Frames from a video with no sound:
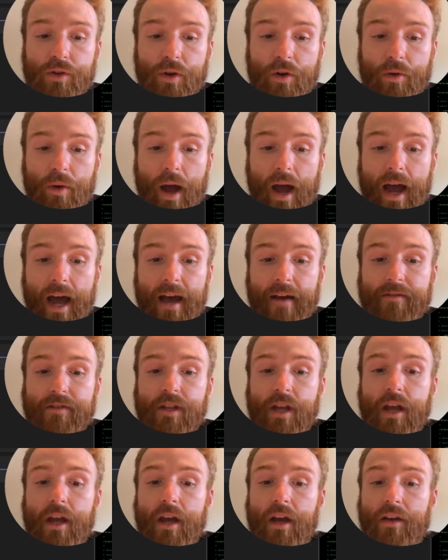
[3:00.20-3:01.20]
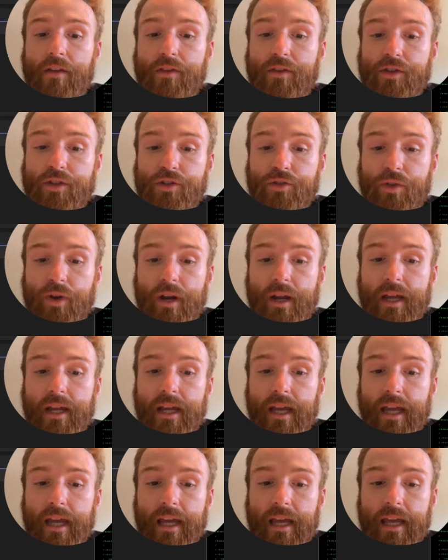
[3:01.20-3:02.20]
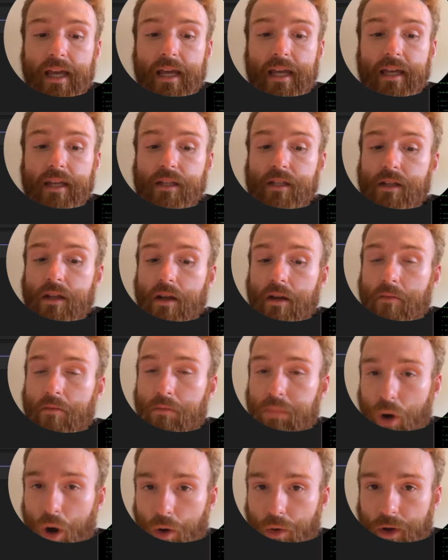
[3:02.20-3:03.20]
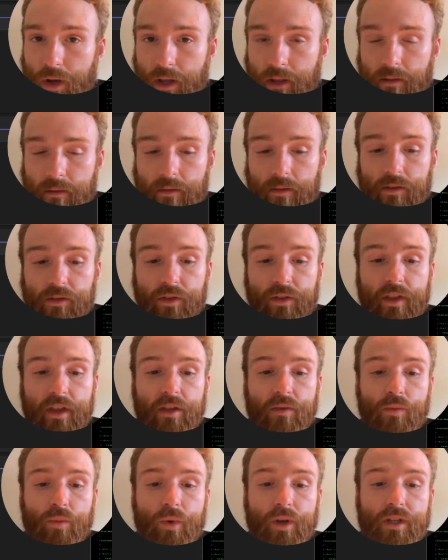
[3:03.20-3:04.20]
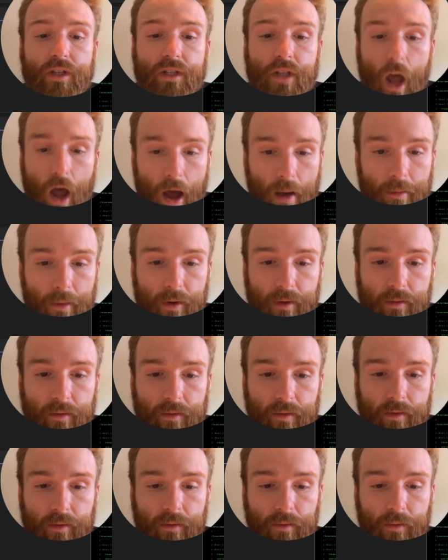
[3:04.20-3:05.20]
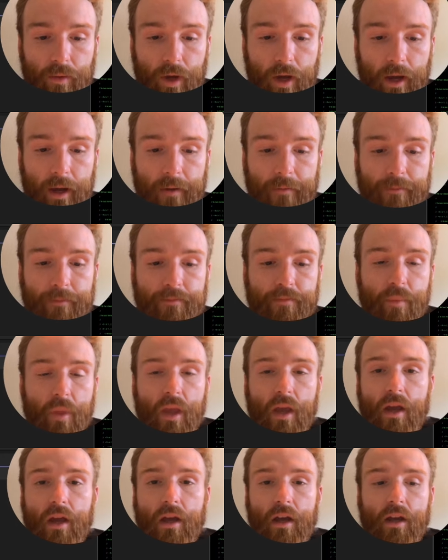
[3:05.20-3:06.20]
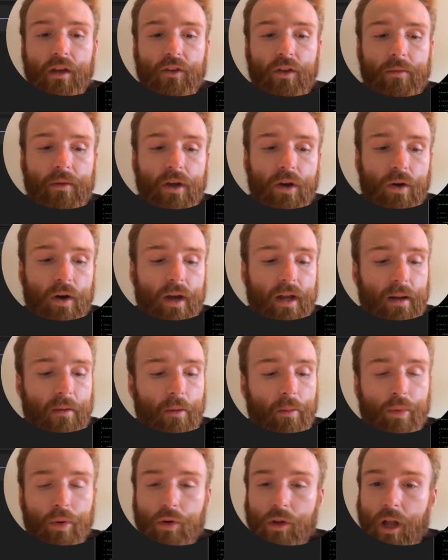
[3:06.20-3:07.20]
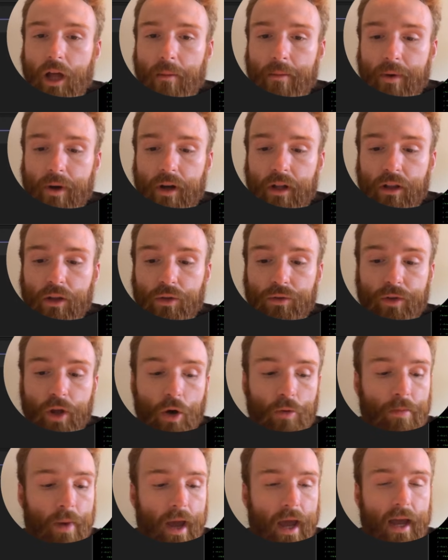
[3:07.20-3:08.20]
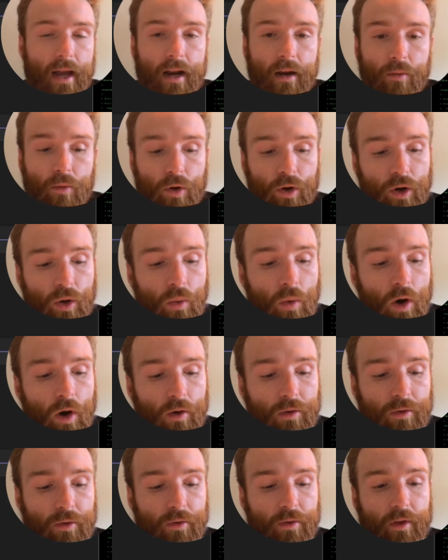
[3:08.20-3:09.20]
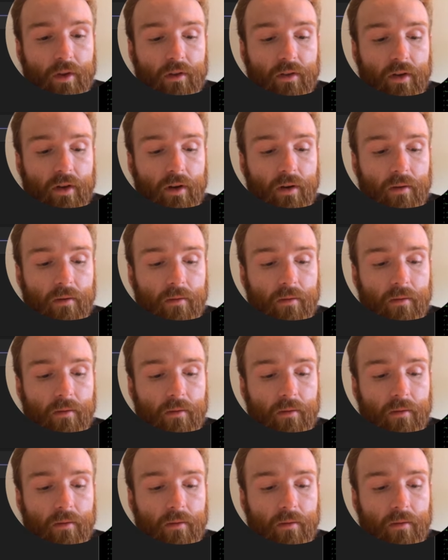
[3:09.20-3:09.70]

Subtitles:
arrives, the string is broken. So then we stop, okay? So let me go ahead. I'm going to pull up a little notepad, and we're going to walk through this here.